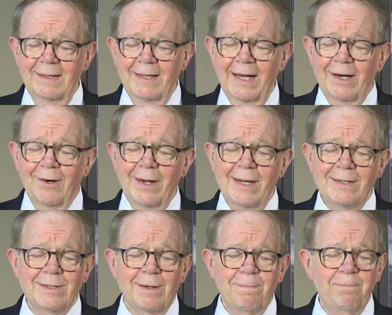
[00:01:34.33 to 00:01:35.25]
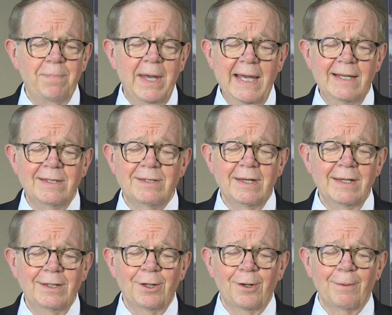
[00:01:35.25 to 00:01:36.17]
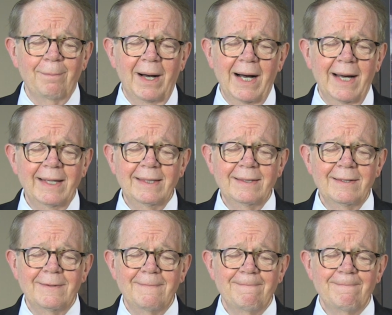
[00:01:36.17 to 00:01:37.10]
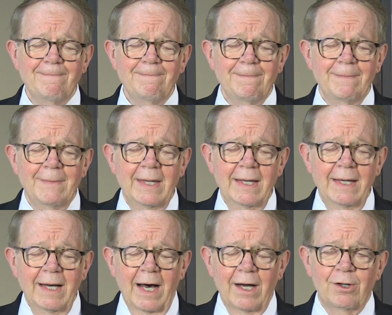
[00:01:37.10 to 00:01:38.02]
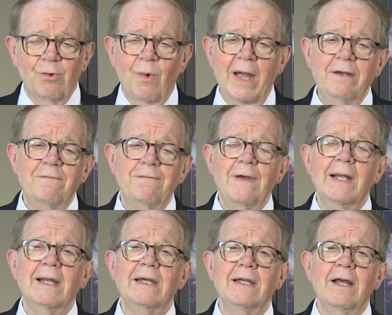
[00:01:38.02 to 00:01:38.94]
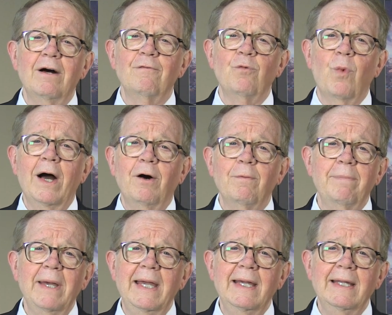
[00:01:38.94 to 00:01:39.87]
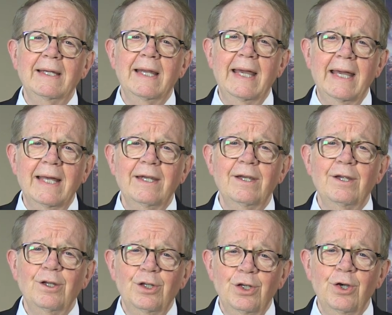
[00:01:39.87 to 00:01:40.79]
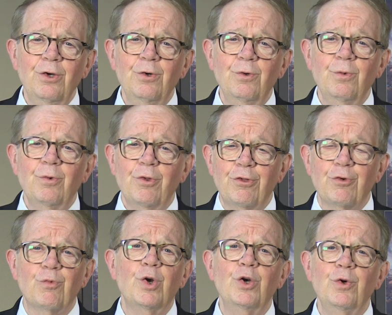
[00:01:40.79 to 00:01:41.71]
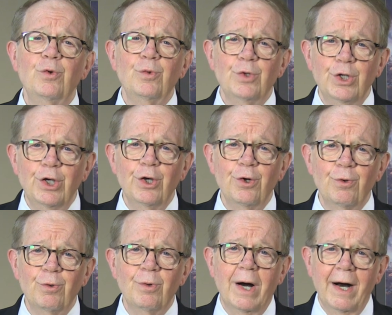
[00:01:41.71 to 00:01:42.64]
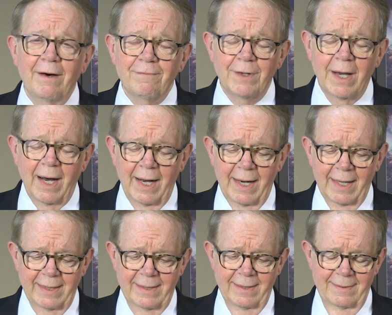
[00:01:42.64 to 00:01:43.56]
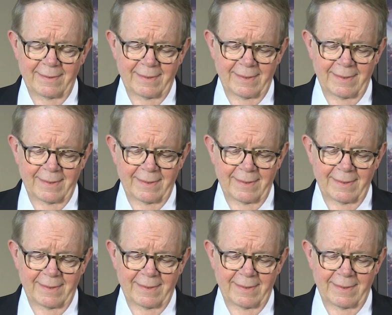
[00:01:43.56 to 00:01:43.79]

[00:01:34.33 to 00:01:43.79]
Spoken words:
There is a peace in your mind, a great feeling of well-being in you, through you, of God.